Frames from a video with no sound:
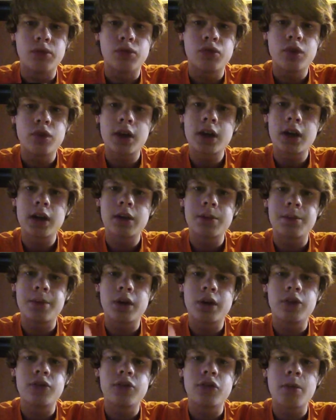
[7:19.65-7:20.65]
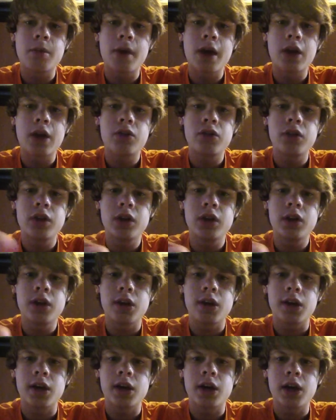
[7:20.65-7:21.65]
Try not to puncture the battery.
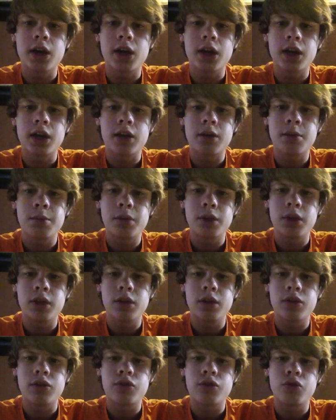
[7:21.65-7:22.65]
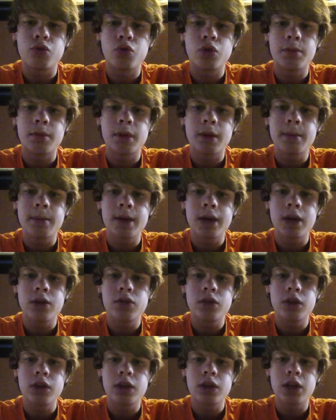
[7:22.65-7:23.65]
I completely destroyed my
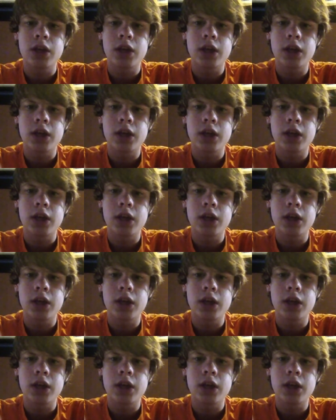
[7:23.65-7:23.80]
battery,